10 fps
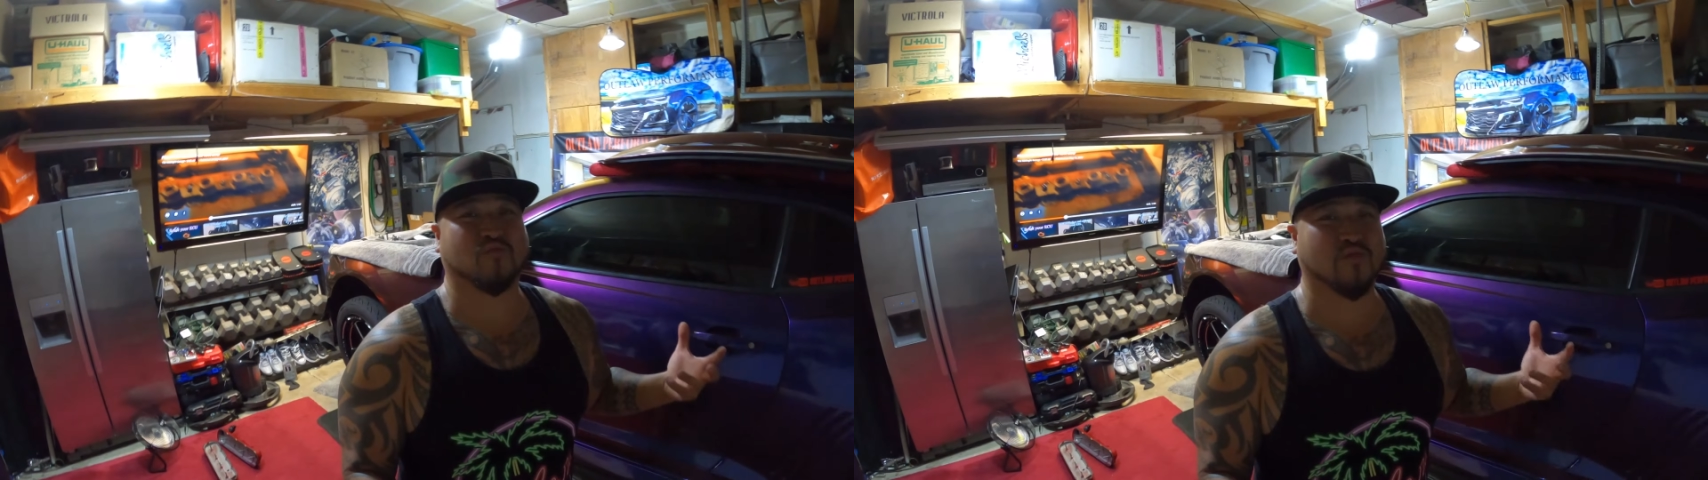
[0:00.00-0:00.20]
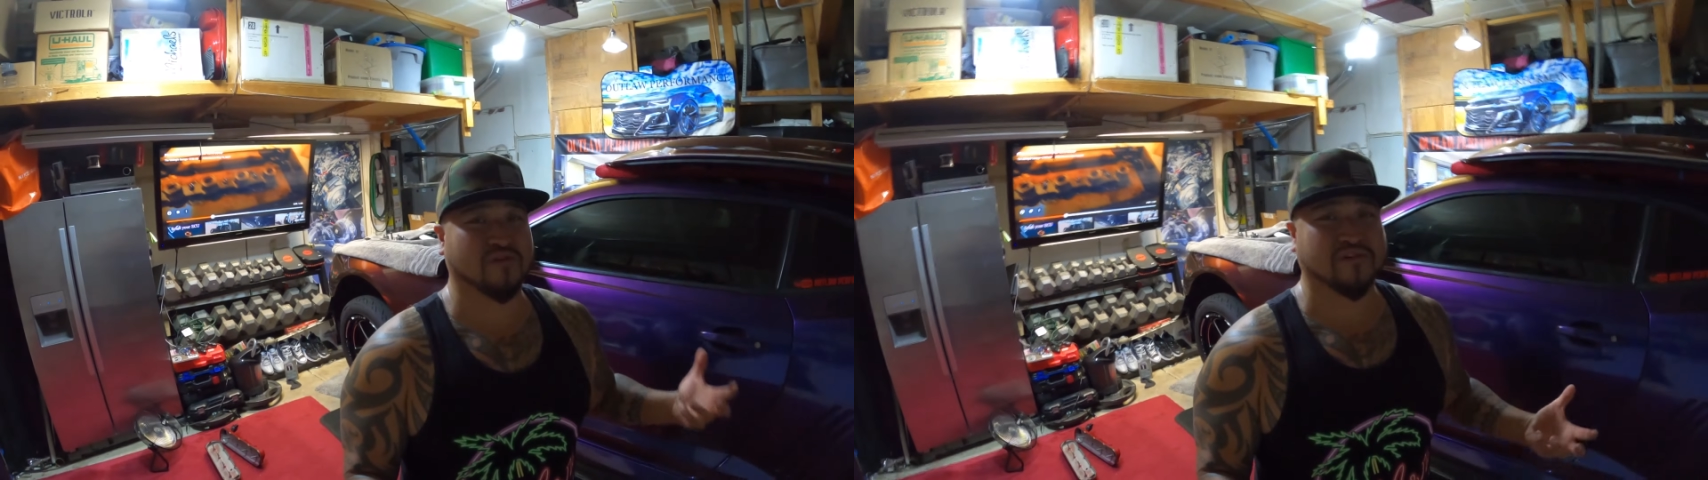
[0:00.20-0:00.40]

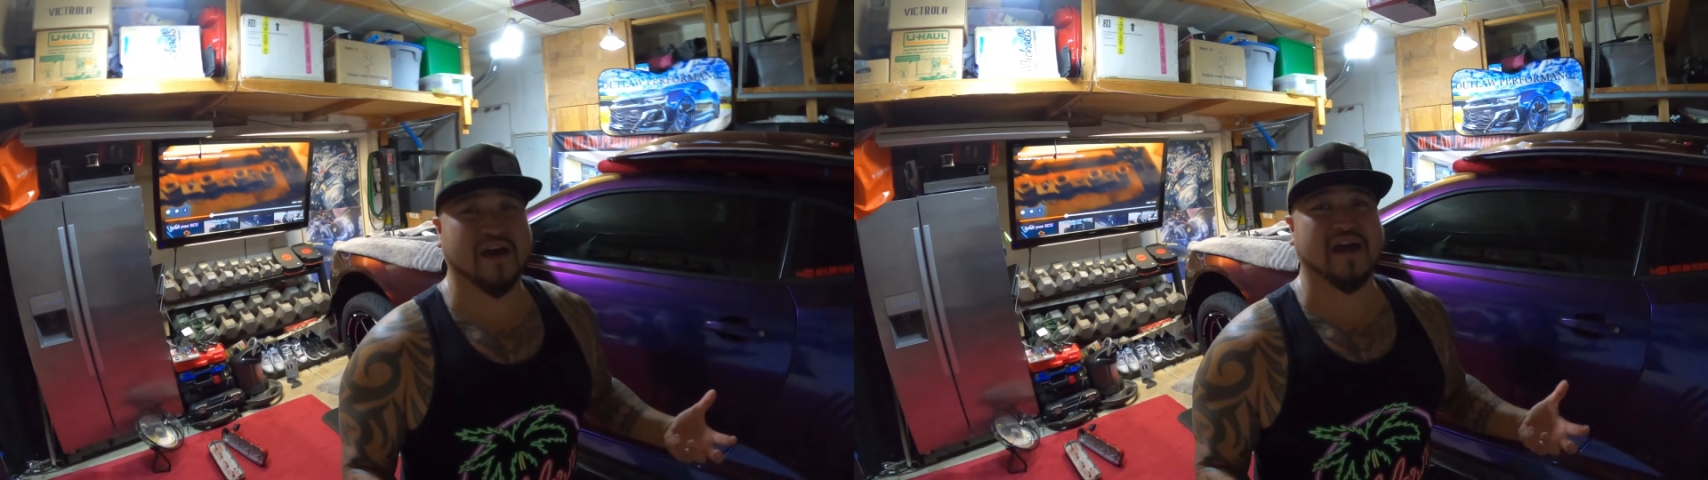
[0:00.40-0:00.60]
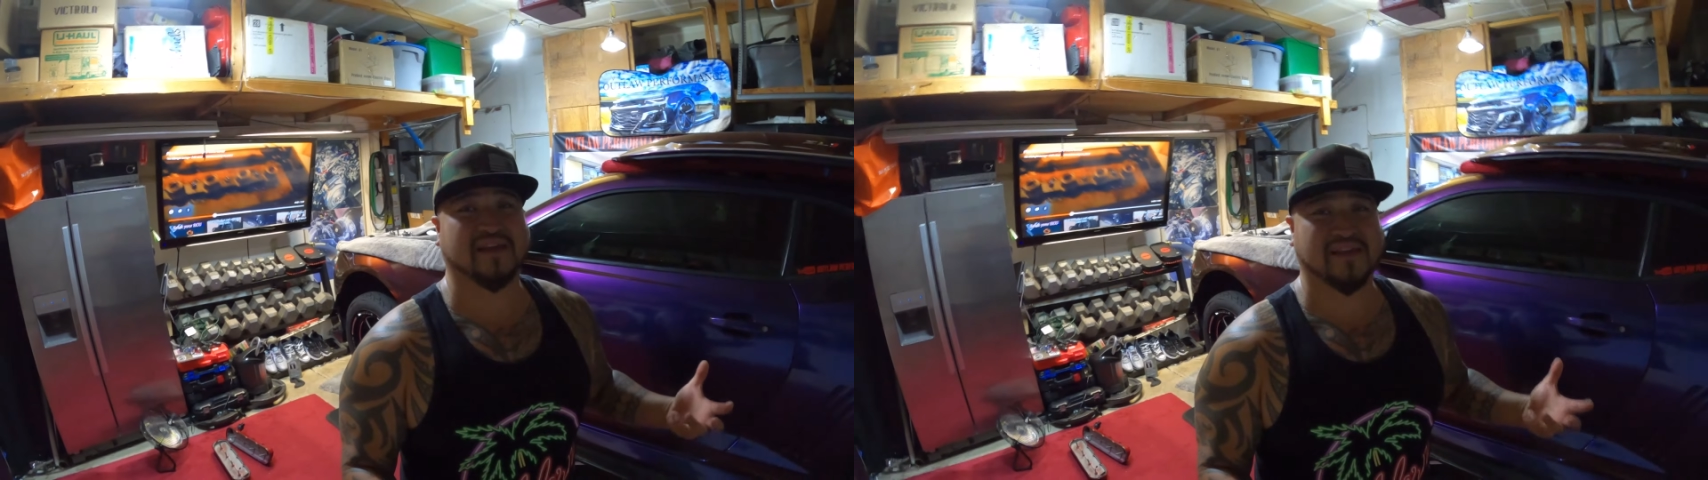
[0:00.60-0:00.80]
will
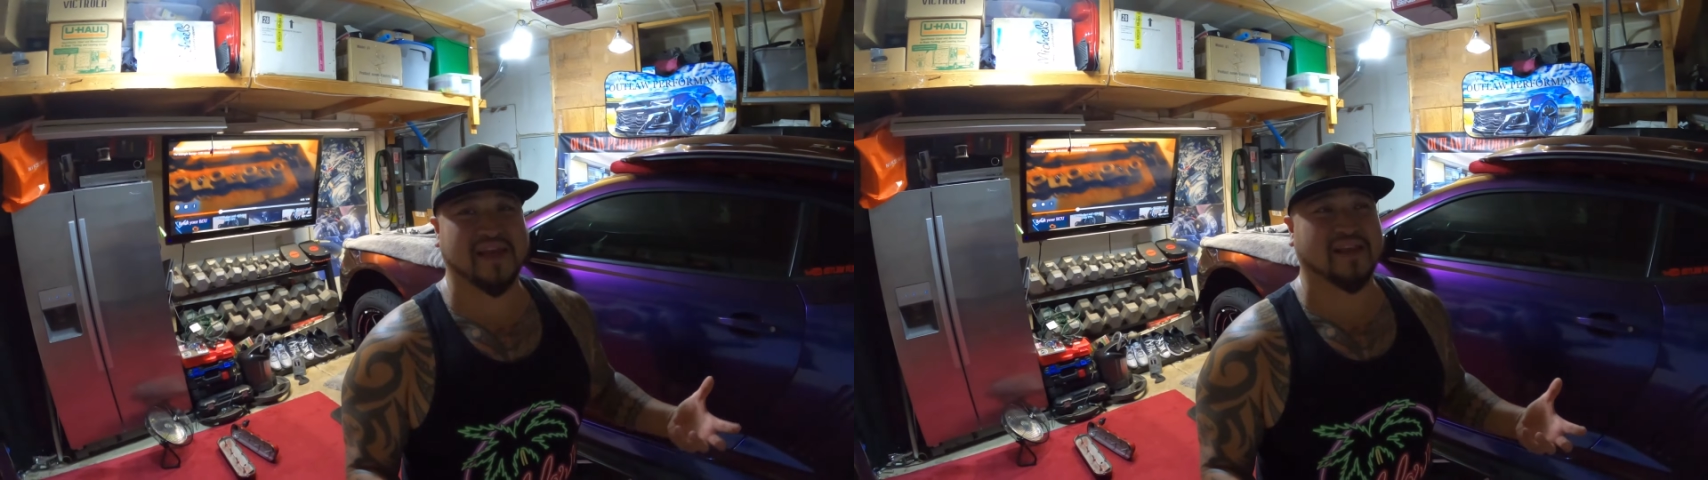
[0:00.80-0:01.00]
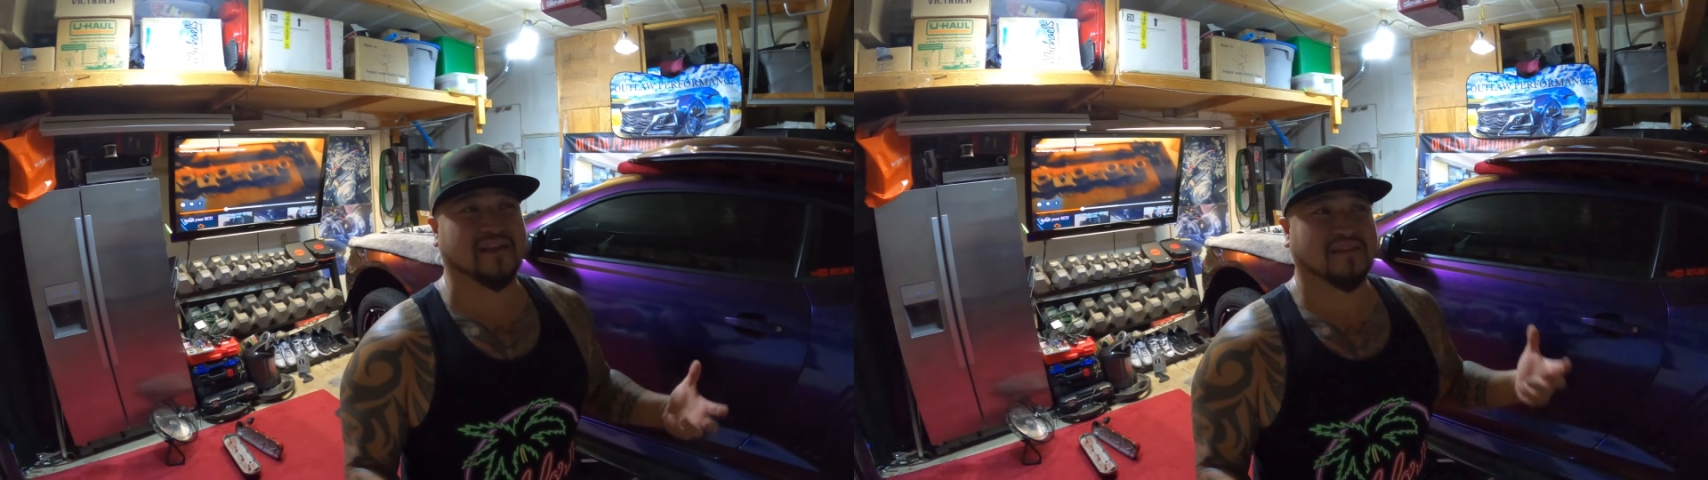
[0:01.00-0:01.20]
not
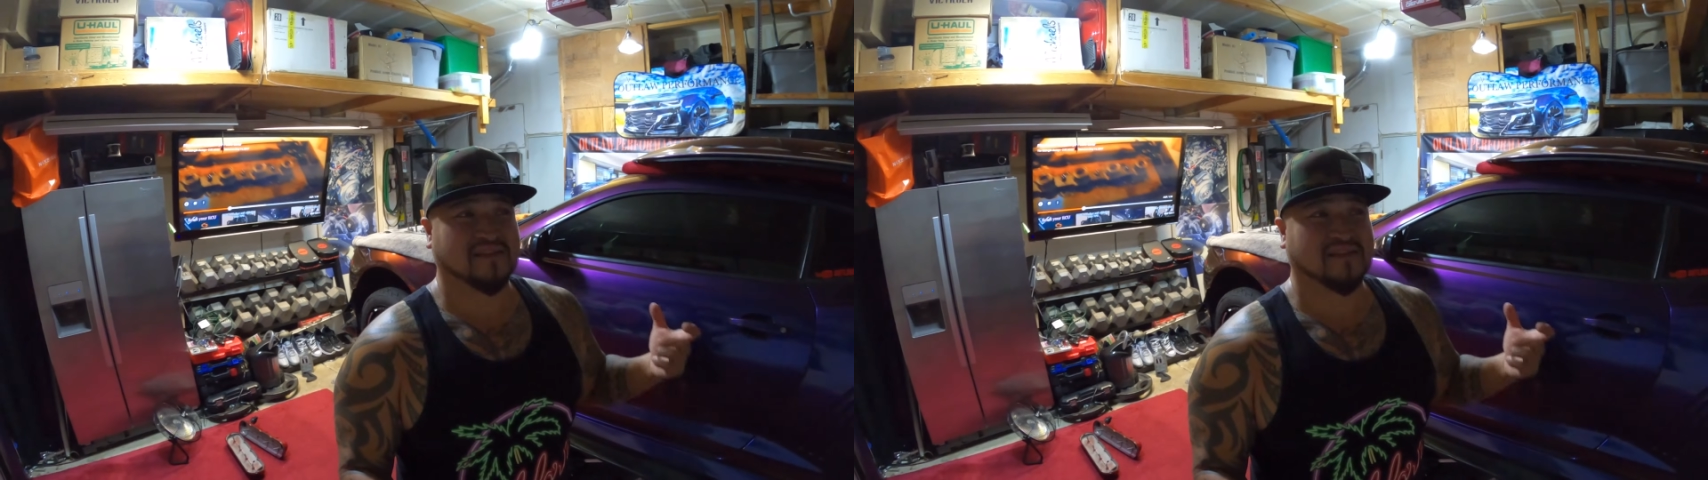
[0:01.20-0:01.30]
get